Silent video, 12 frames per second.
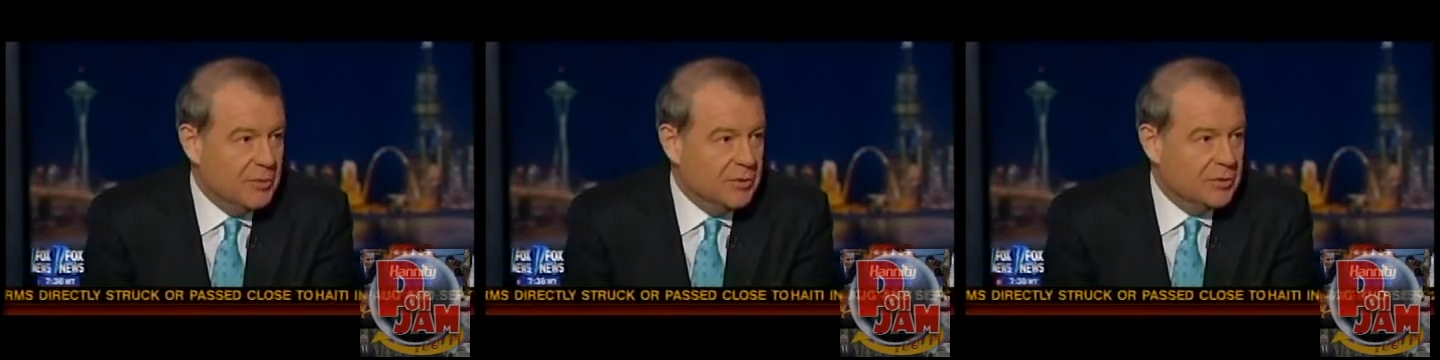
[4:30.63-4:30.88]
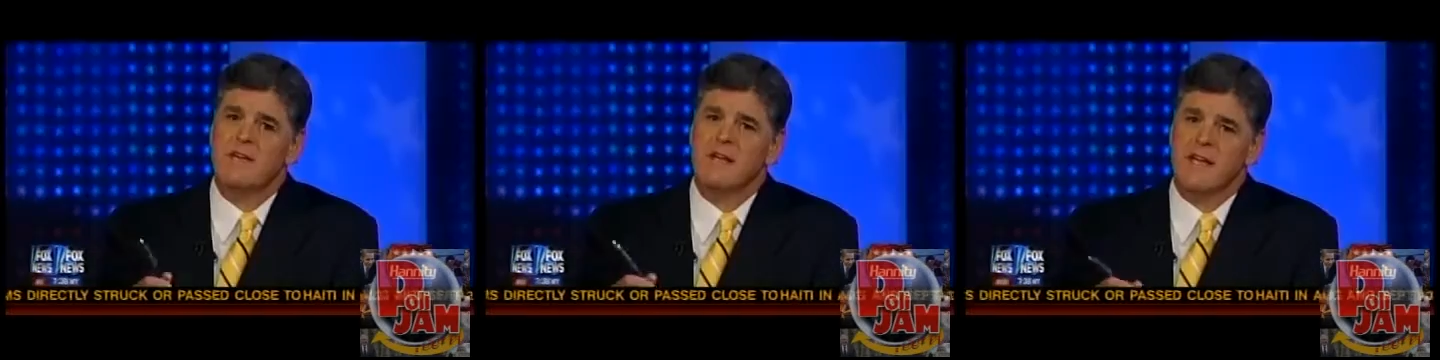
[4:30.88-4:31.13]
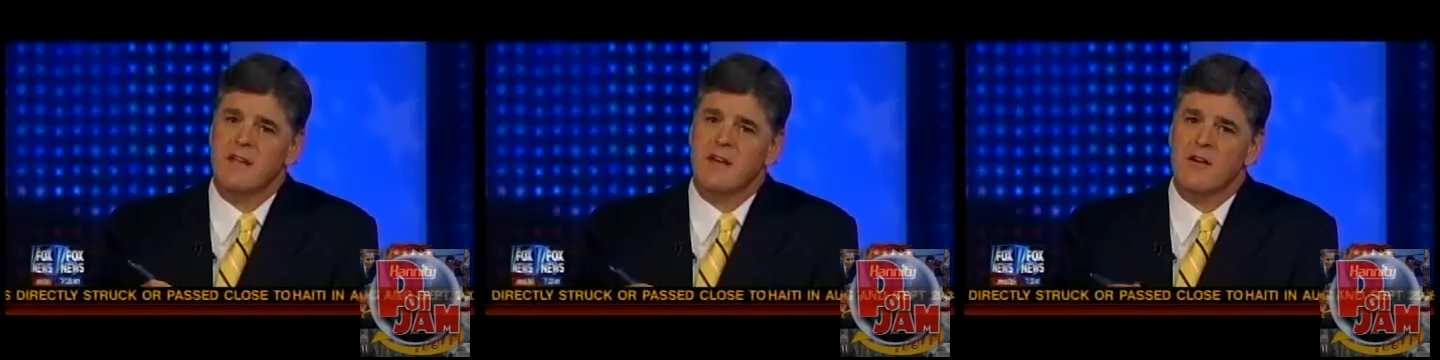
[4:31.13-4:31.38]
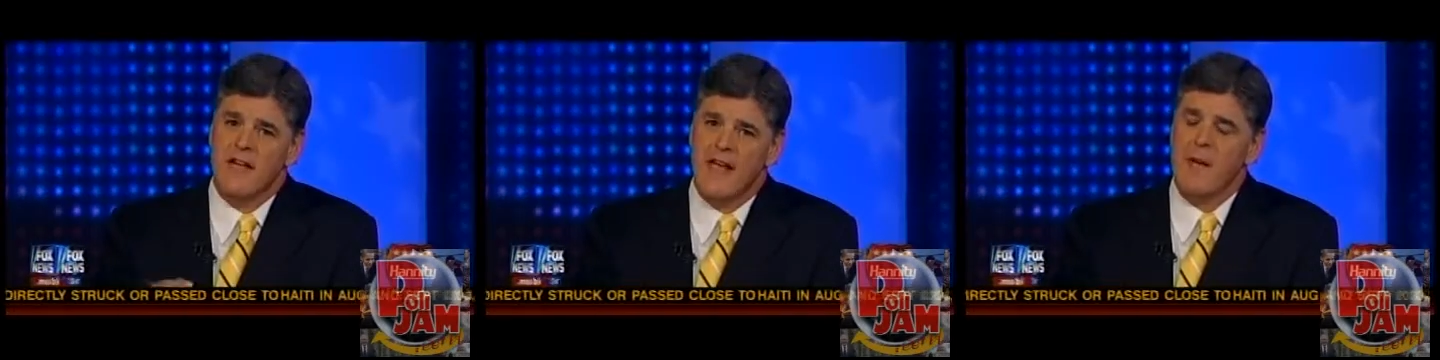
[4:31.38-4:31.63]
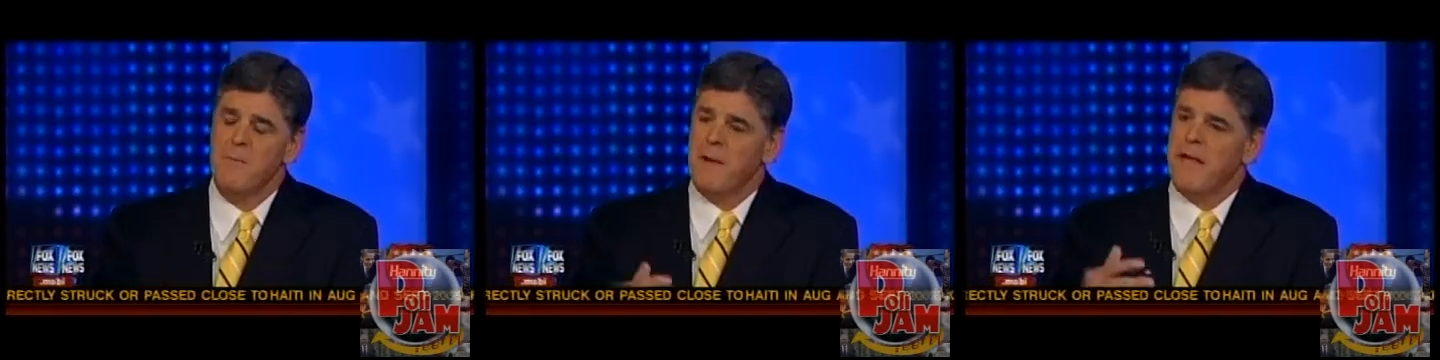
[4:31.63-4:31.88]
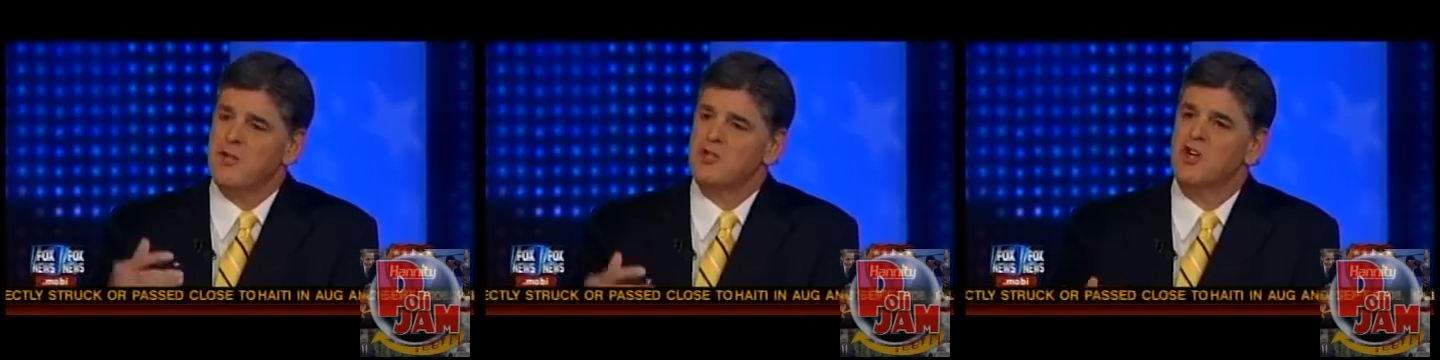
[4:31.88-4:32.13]
Because their
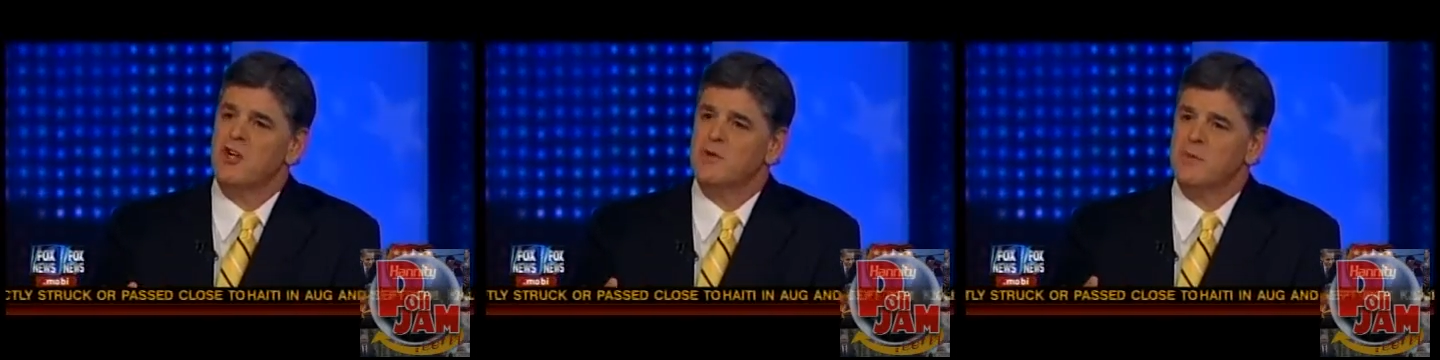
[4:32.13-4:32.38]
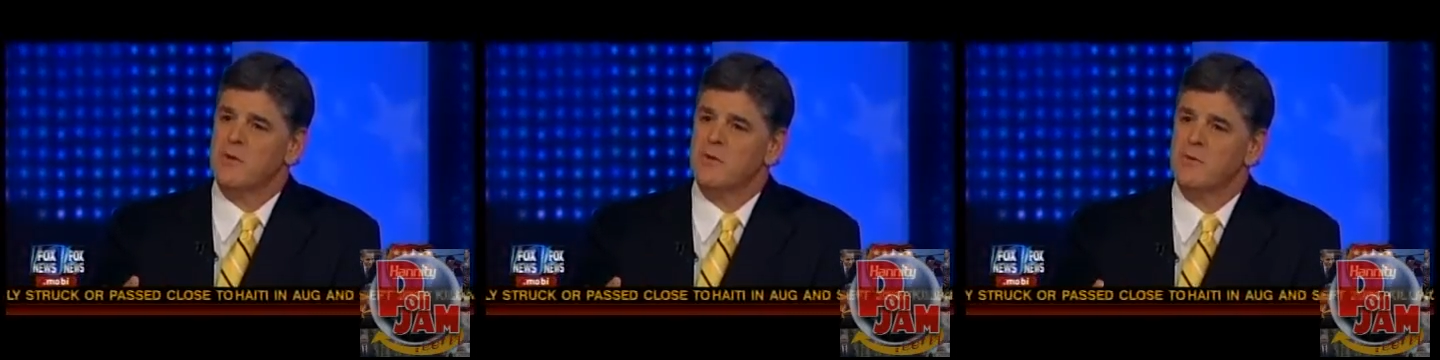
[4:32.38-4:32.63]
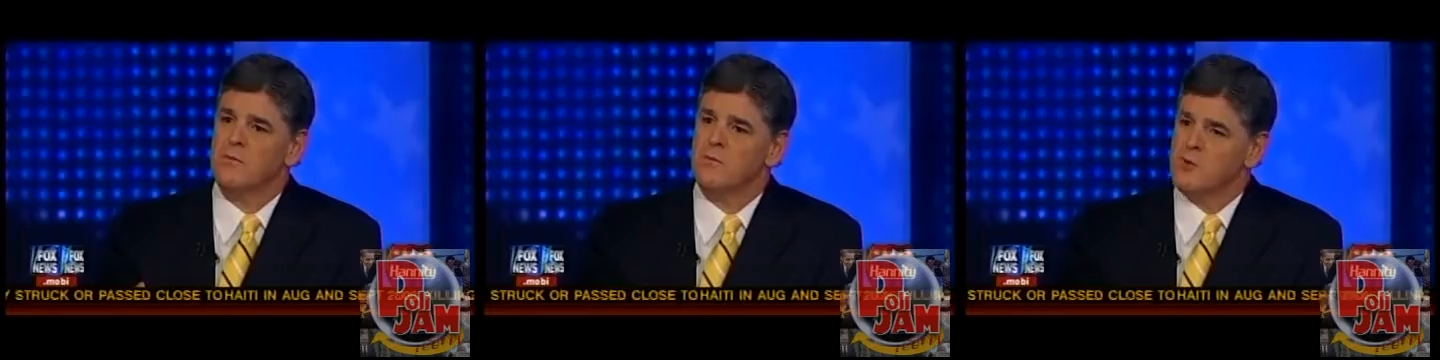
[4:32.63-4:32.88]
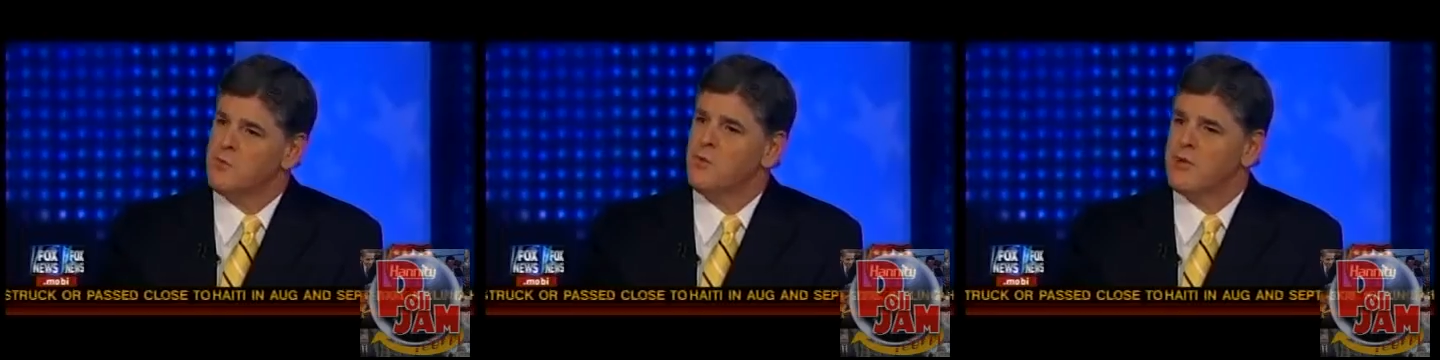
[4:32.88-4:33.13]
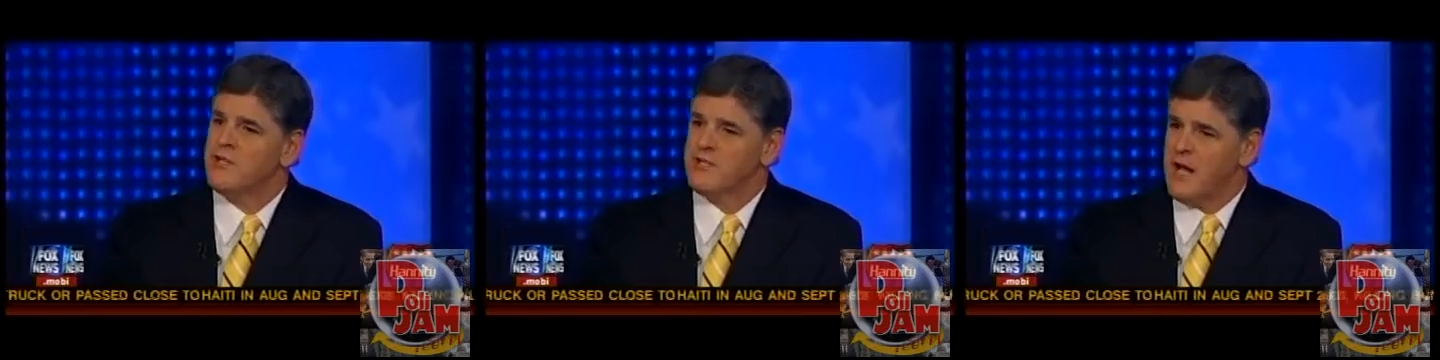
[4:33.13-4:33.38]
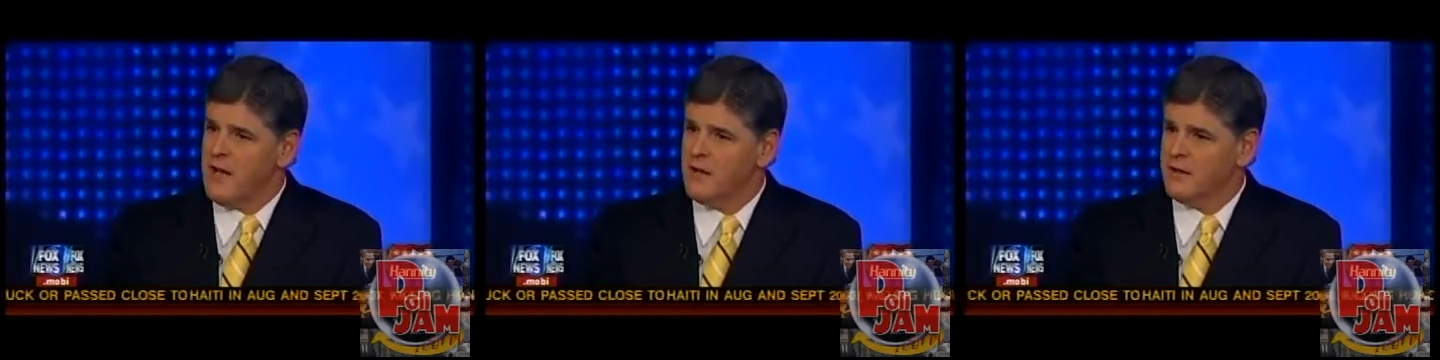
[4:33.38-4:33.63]
campaign judgment was pretty
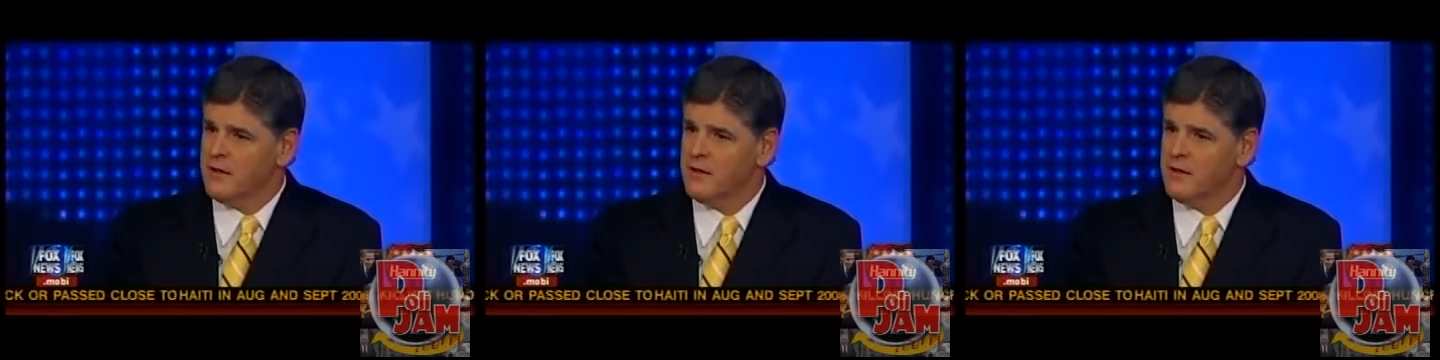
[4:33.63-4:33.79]
solid.